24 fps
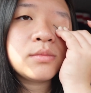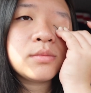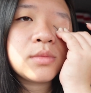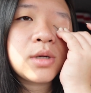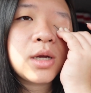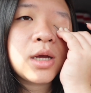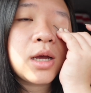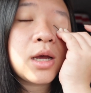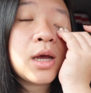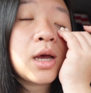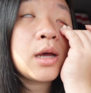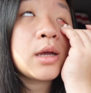
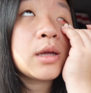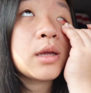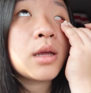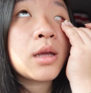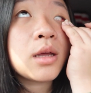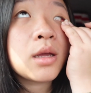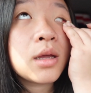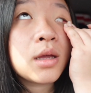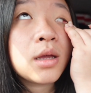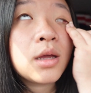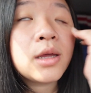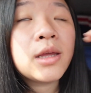Uh,
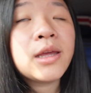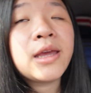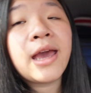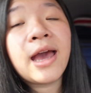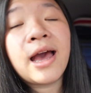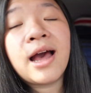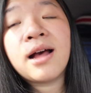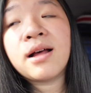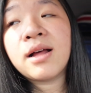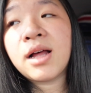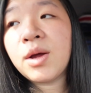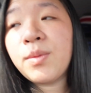
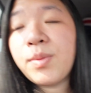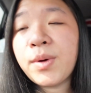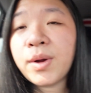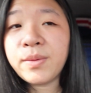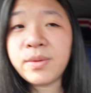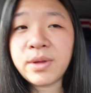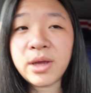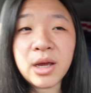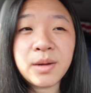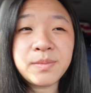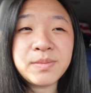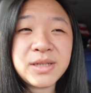yeah, I'll
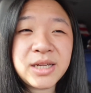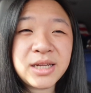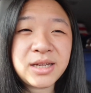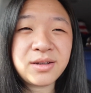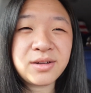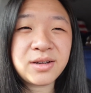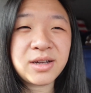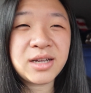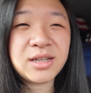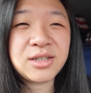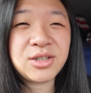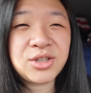probably update
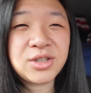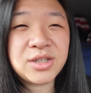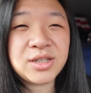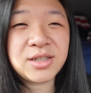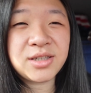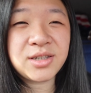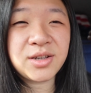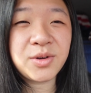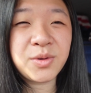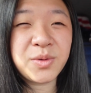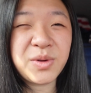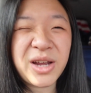you guys
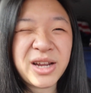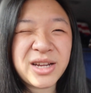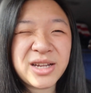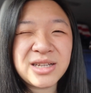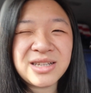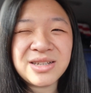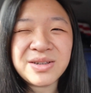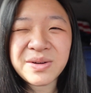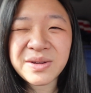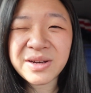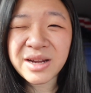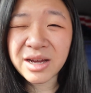just so I
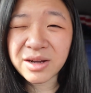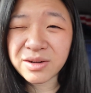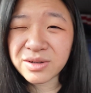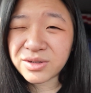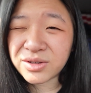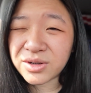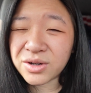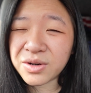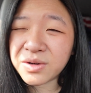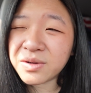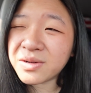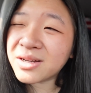can do an
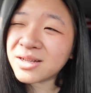outro